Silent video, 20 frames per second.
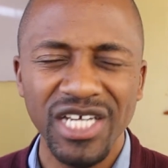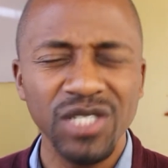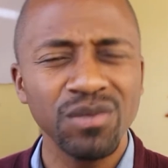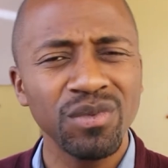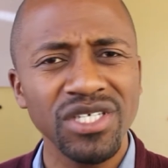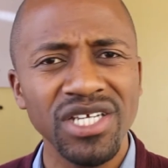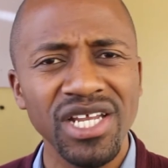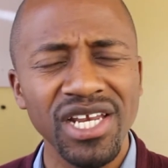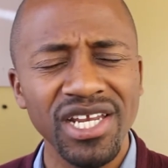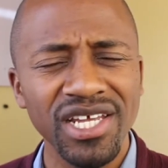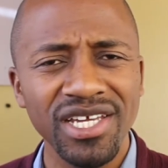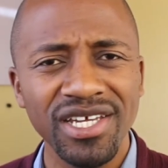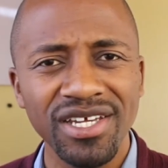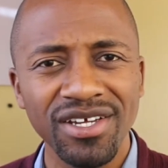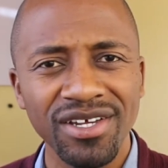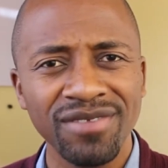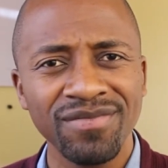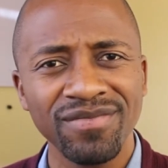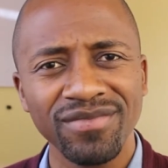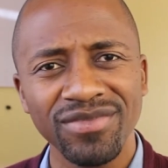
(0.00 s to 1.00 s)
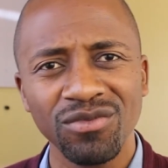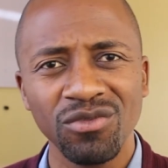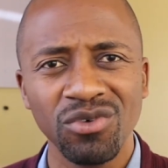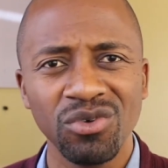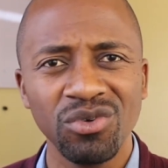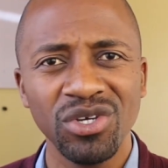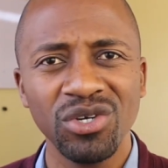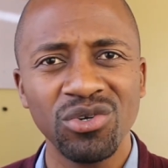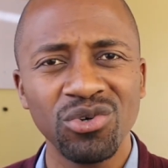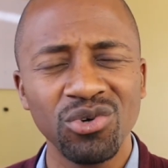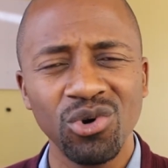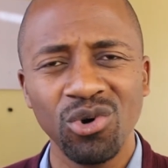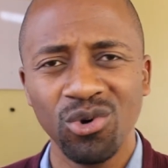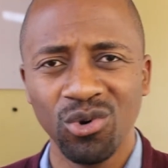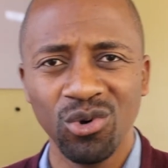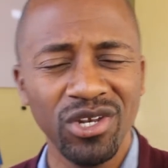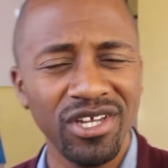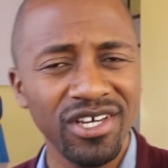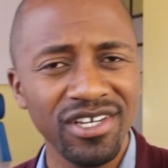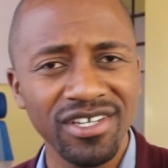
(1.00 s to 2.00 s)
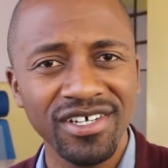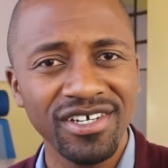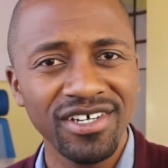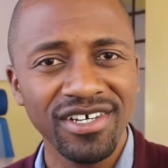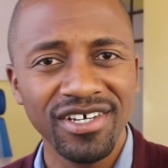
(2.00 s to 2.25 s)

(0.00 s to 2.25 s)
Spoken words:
especially when we grow older,